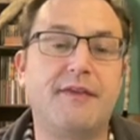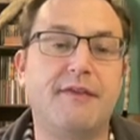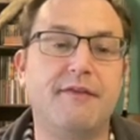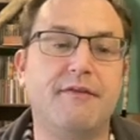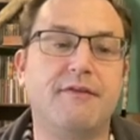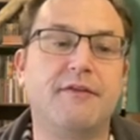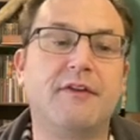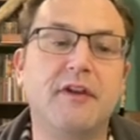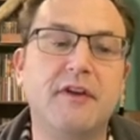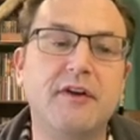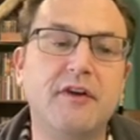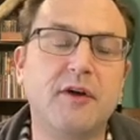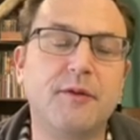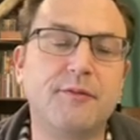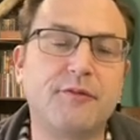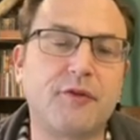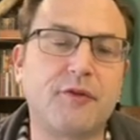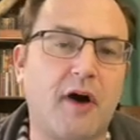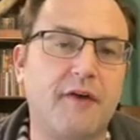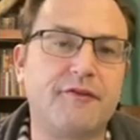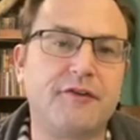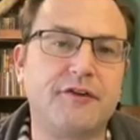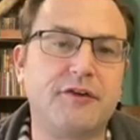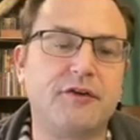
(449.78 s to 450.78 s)
Delirium's
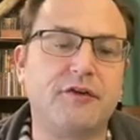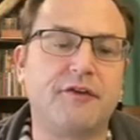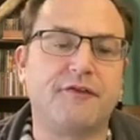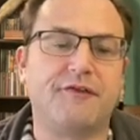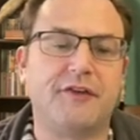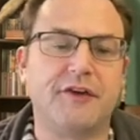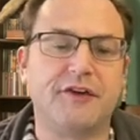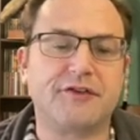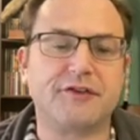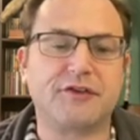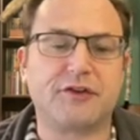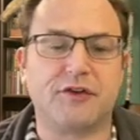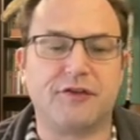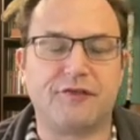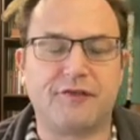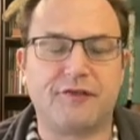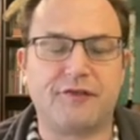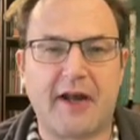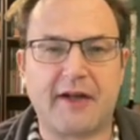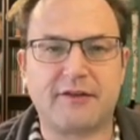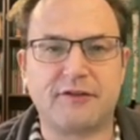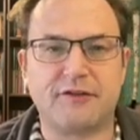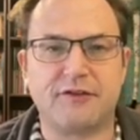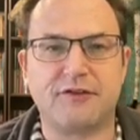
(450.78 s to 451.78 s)
often due to physical
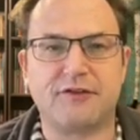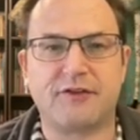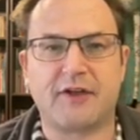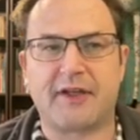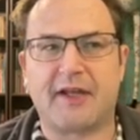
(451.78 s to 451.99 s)
factors.